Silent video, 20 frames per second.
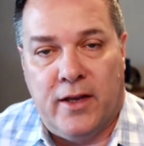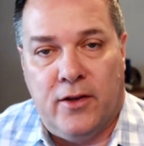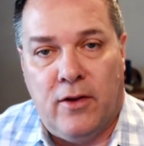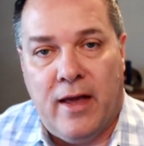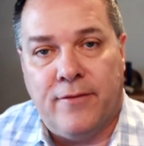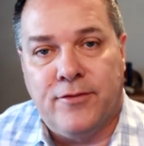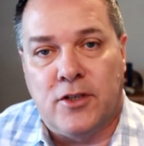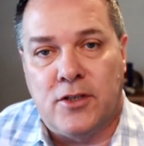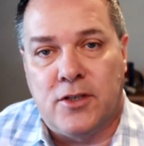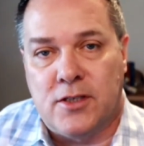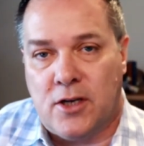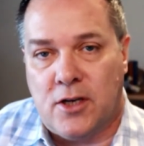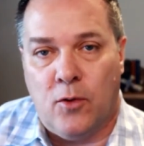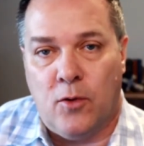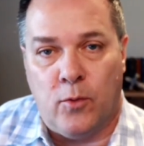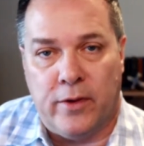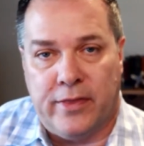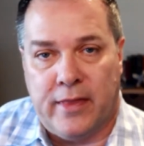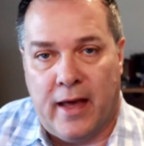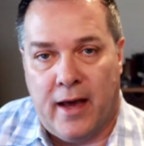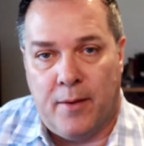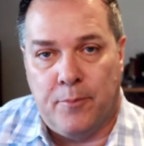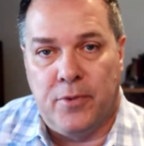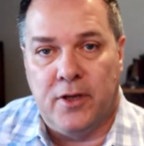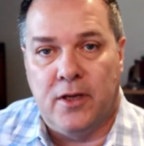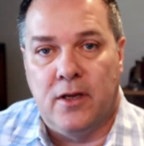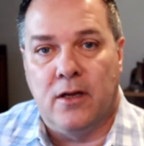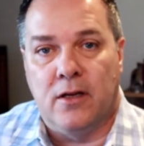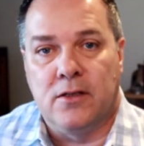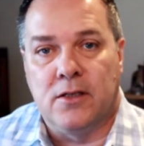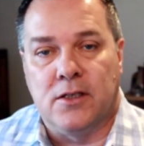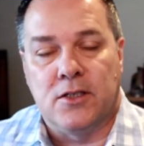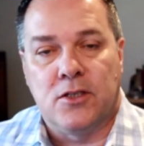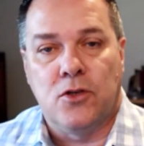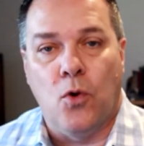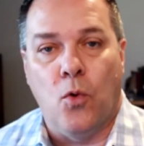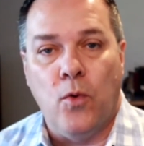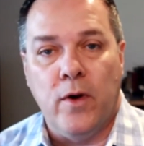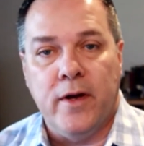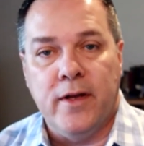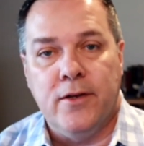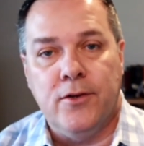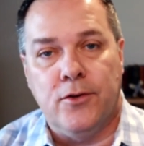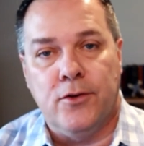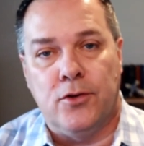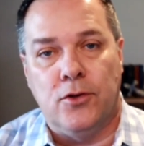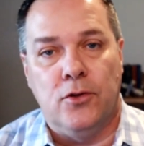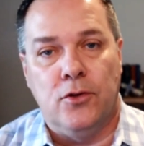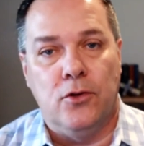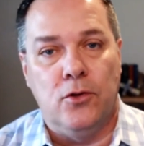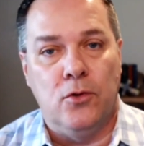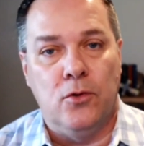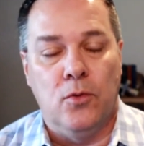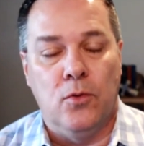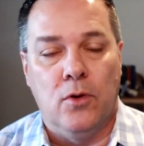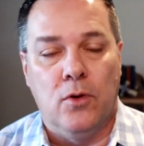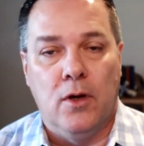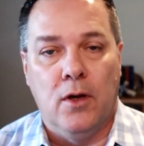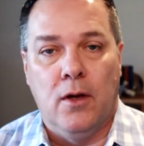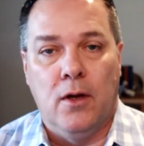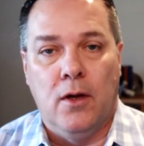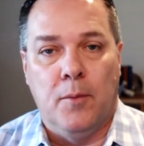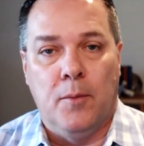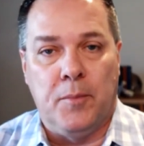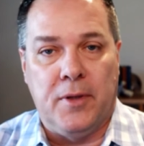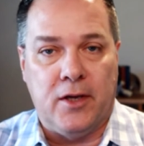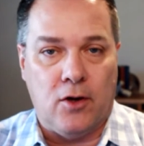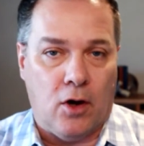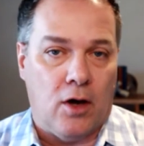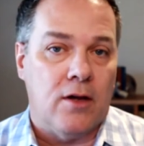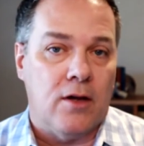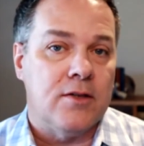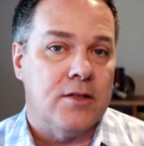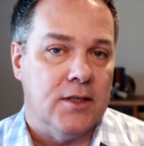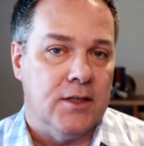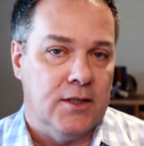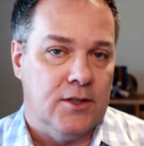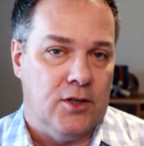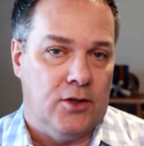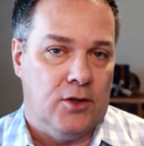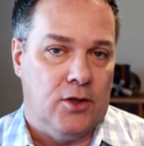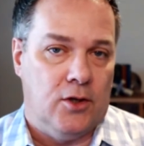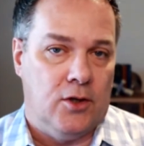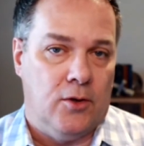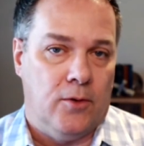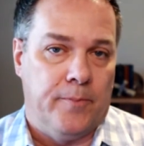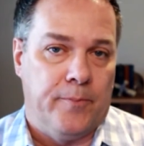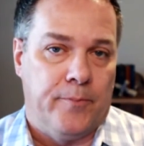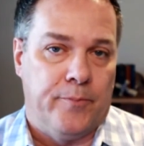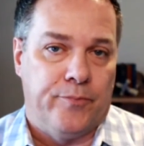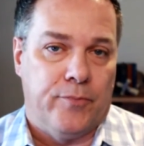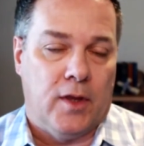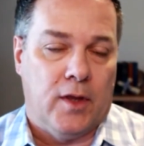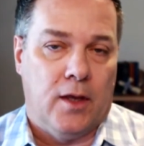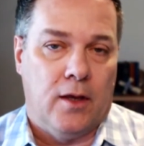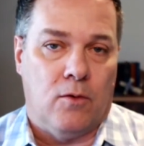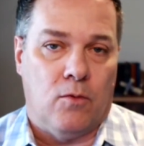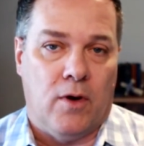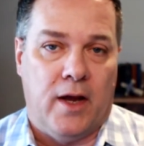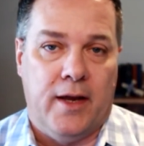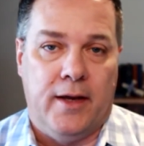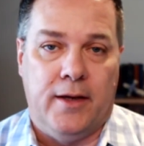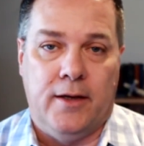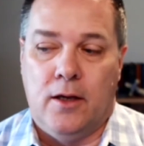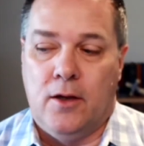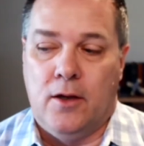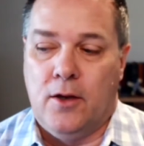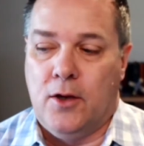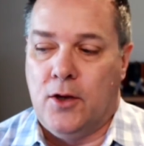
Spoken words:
You have to start with that, because it's going to be costly to you, right?